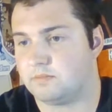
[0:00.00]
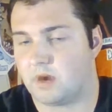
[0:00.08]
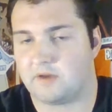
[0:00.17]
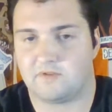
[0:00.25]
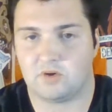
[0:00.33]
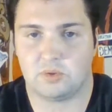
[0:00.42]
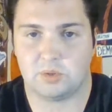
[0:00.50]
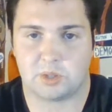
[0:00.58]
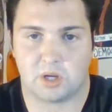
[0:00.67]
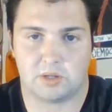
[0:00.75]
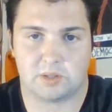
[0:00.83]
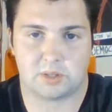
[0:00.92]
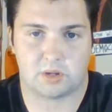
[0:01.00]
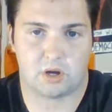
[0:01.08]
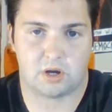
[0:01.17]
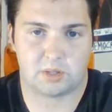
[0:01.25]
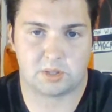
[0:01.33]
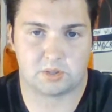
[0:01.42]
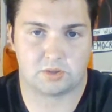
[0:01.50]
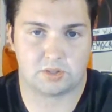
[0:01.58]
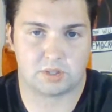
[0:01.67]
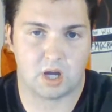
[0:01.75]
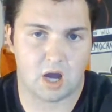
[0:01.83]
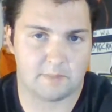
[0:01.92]
my views on a
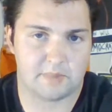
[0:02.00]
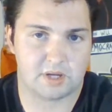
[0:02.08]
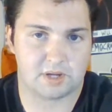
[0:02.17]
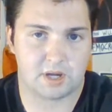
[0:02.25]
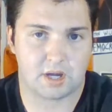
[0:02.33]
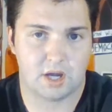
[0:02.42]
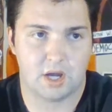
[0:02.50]
certain topic,